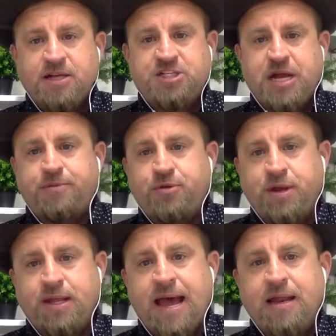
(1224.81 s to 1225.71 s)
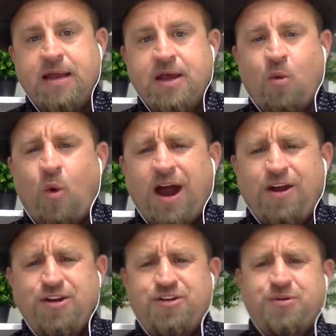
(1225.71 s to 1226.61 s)
Stop doing that.
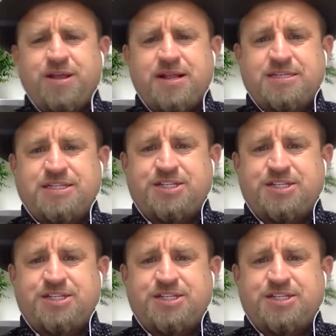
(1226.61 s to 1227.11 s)
Why are you doing this?